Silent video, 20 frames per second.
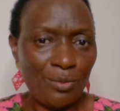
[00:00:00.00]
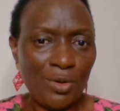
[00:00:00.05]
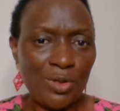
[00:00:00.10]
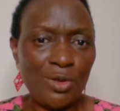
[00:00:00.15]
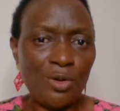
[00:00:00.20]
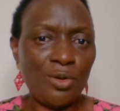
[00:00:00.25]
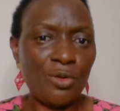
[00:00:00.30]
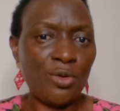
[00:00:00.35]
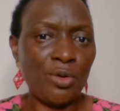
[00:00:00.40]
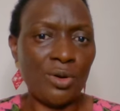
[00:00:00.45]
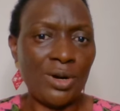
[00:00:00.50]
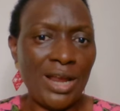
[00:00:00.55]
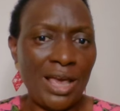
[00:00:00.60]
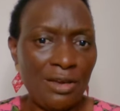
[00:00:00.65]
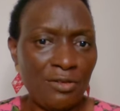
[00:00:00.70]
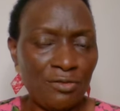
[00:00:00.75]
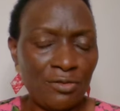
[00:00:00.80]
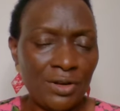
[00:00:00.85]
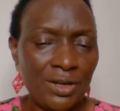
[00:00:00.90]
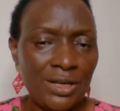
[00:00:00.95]
with all your
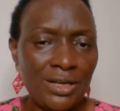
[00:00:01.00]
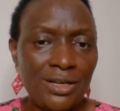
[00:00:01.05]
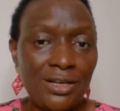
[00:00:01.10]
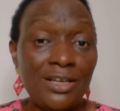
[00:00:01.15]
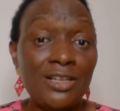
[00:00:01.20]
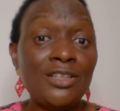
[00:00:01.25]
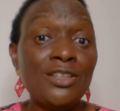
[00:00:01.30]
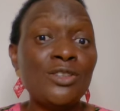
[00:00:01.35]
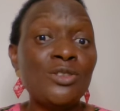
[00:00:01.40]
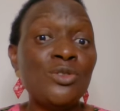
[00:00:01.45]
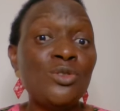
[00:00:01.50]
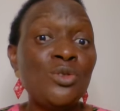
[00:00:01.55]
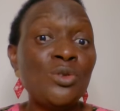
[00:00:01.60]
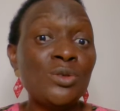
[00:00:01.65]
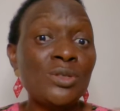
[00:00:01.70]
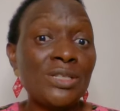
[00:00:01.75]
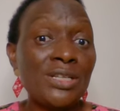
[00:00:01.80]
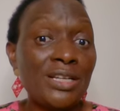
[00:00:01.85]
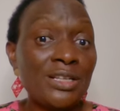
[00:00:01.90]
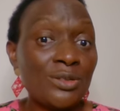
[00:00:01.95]
life. It is
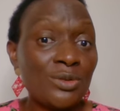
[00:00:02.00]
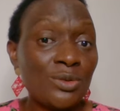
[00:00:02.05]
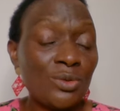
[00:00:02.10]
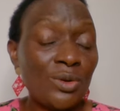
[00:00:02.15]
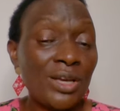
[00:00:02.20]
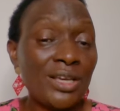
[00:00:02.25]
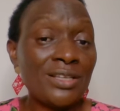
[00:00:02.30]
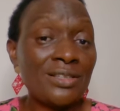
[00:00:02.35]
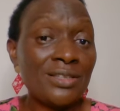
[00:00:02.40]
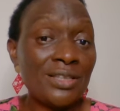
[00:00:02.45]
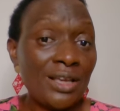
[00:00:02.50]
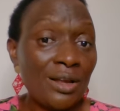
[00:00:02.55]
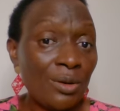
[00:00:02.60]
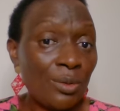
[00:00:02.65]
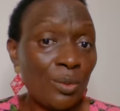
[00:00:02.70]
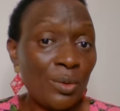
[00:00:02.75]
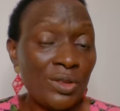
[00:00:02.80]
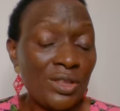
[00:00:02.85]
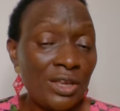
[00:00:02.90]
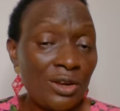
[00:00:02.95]
useless to excel
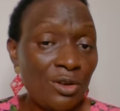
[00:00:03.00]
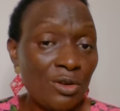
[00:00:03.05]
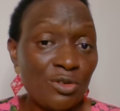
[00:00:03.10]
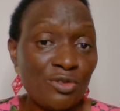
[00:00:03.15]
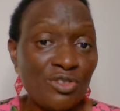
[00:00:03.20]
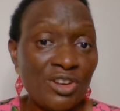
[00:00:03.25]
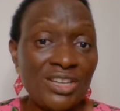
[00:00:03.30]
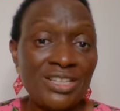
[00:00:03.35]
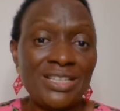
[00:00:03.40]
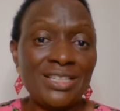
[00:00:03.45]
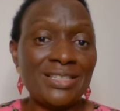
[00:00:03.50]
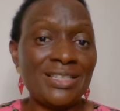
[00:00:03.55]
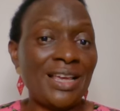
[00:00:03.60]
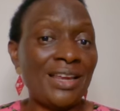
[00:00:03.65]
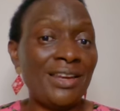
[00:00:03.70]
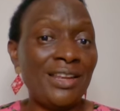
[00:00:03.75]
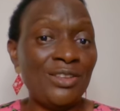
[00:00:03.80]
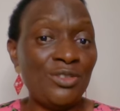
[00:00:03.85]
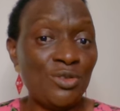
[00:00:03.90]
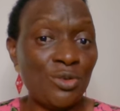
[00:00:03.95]
within your 20s
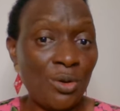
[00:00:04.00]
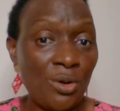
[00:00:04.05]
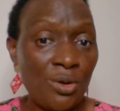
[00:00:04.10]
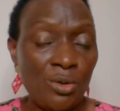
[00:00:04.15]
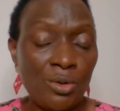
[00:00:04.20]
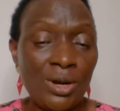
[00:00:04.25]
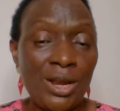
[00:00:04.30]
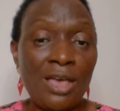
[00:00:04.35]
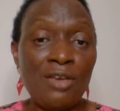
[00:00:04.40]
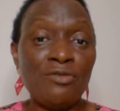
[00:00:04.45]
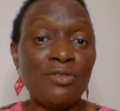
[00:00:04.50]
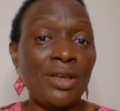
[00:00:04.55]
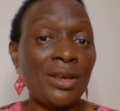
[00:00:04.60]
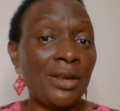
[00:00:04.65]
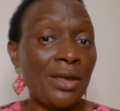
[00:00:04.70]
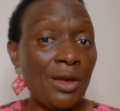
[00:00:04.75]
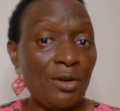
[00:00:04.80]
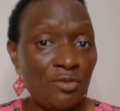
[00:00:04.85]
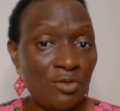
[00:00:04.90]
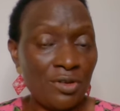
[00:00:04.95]
and enjoy your life
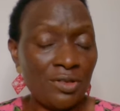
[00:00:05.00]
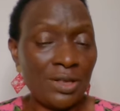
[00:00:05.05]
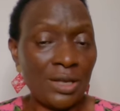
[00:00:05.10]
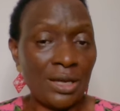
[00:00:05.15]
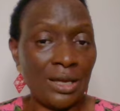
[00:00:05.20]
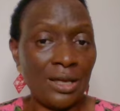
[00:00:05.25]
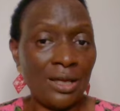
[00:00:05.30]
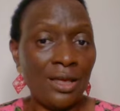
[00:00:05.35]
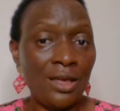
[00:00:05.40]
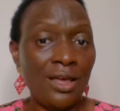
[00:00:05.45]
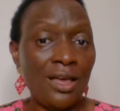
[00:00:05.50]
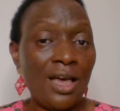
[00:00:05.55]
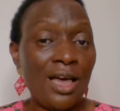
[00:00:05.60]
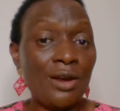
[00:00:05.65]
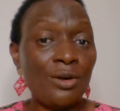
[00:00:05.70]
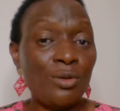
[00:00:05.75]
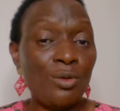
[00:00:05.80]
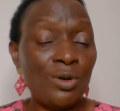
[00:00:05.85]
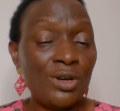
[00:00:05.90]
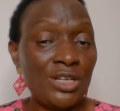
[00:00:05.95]
and everything,
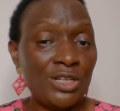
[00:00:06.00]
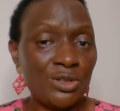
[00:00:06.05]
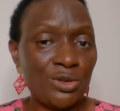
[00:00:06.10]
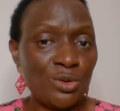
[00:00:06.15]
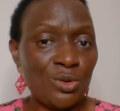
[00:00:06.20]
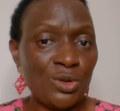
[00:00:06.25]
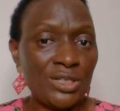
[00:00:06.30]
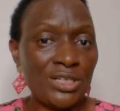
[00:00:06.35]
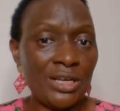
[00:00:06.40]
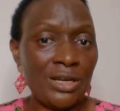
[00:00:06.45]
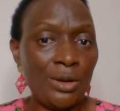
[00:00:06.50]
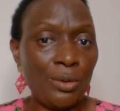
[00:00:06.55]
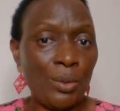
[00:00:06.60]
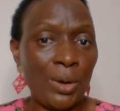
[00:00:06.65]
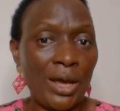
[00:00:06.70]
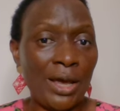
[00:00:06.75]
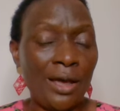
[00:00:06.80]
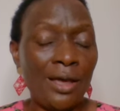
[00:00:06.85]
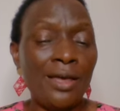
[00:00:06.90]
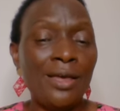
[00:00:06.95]
and God is not
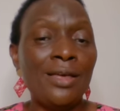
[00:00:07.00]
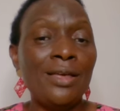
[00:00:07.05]
anywhere.